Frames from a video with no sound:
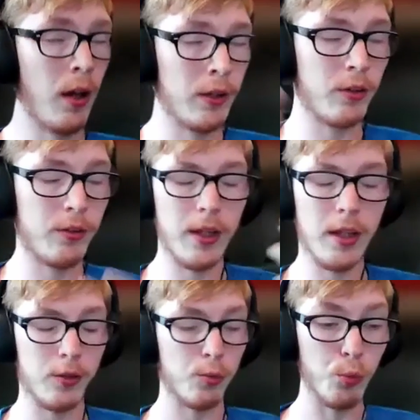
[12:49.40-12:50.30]
I just
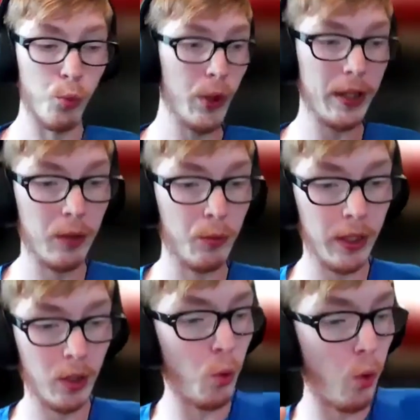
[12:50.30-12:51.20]
think it's really,
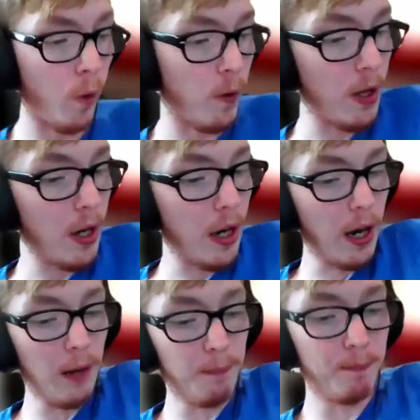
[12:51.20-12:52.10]
really cool.
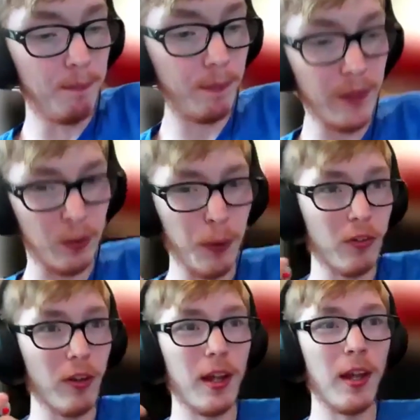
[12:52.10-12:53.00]
Um,
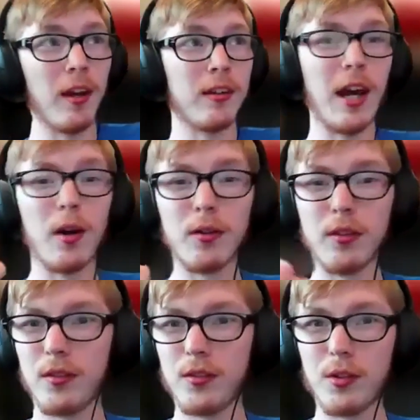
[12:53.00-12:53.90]
especially in a
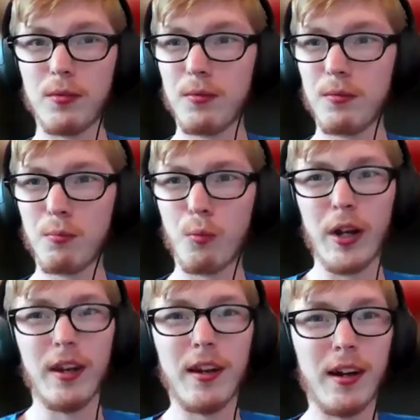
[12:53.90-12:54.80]
town,
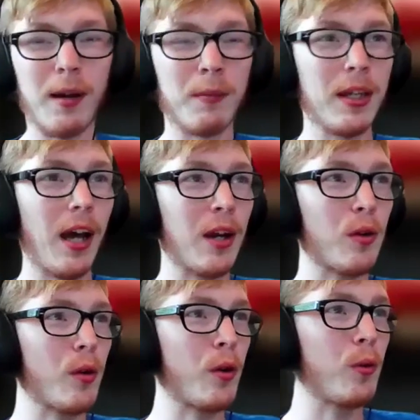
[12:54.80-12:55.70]
what, I mean, I
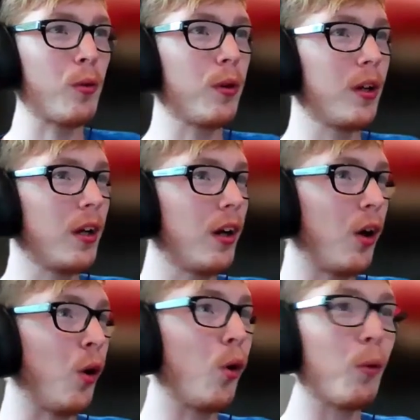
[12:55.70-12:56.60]
don't know
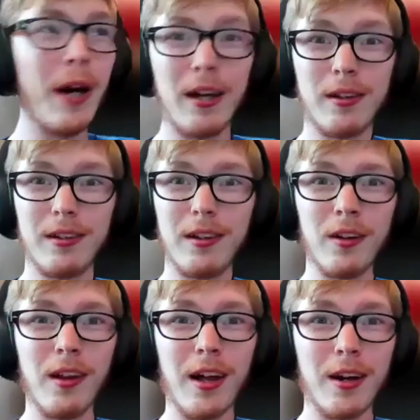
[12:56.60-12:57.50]
a whole about a
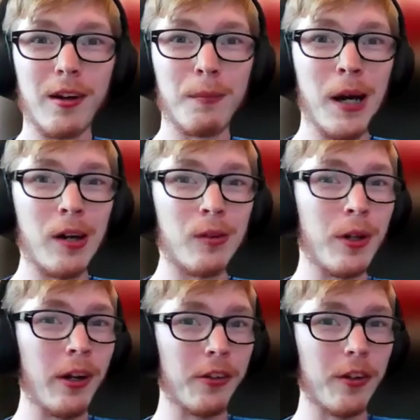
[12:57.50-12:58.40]
lot about
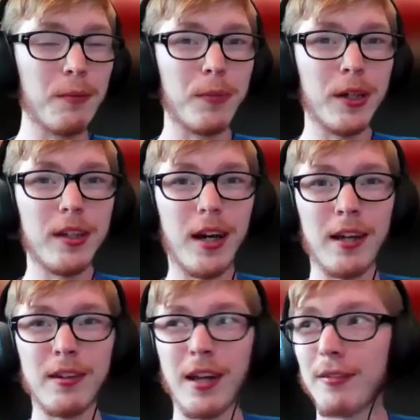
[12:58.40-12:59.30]
Roslyn, but
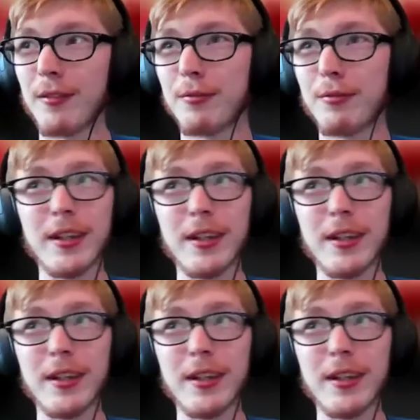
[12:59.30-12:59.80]
I have a